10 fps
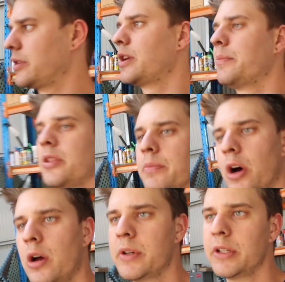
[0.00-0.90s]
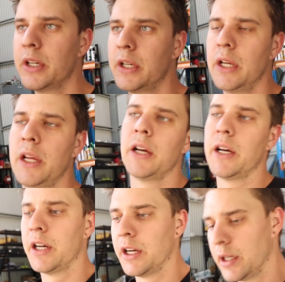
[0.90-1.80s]
the sump at the moment.
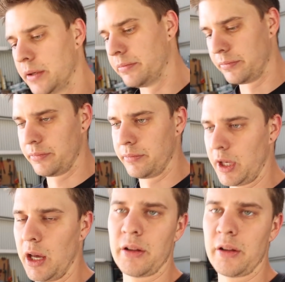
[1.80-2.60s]
Yeah,